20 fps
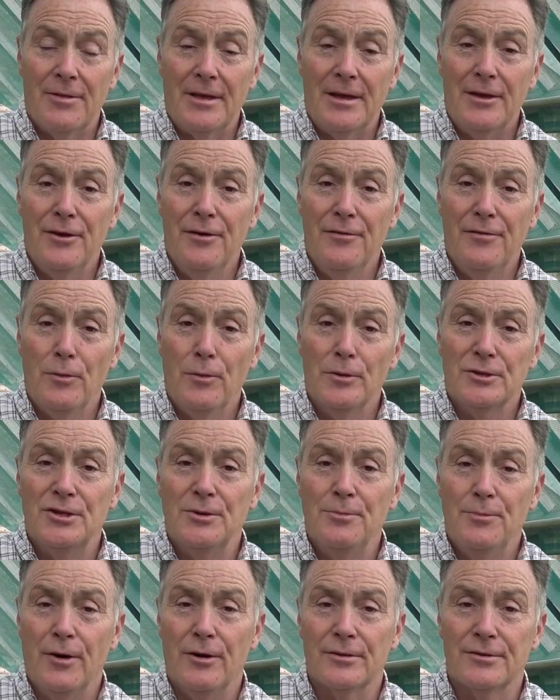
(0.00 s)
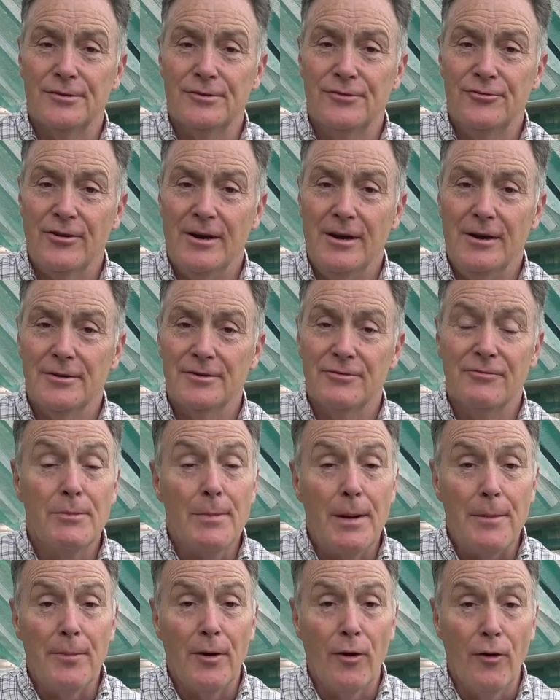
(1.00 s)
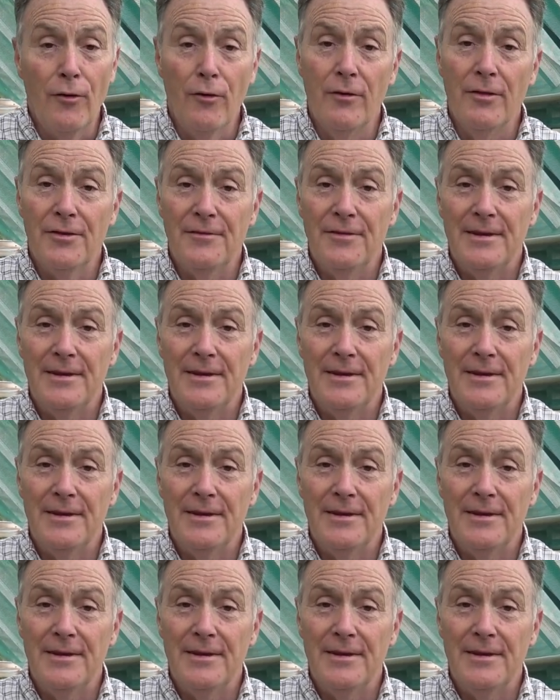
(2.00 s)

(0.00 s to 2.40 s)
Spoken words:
Thank you for watching Pots and Trowels. And remember, all the